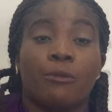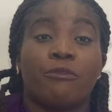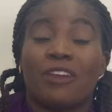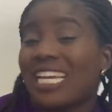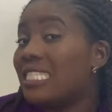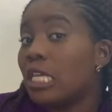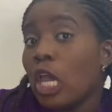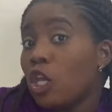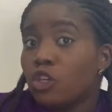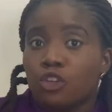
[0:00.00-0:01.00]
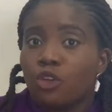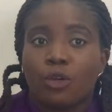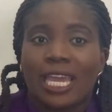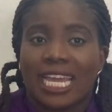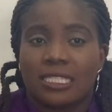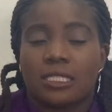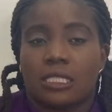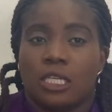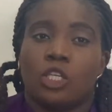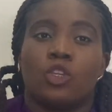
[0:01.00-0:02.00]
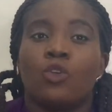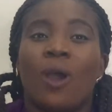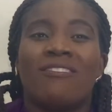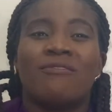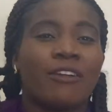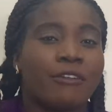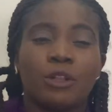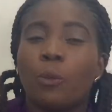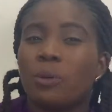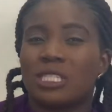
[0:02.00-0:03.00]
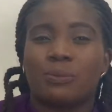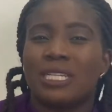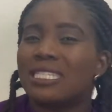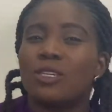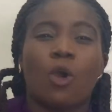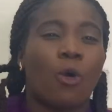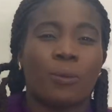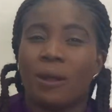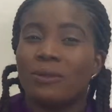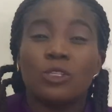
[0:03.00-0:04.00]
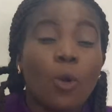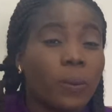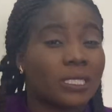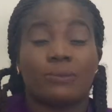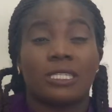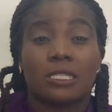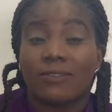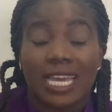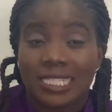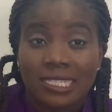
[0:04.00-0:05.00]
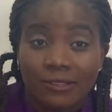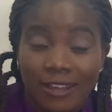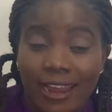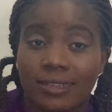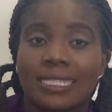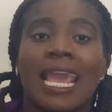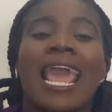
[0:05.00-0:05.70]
face, you have very low possibility or probably no possibility of getting the virus.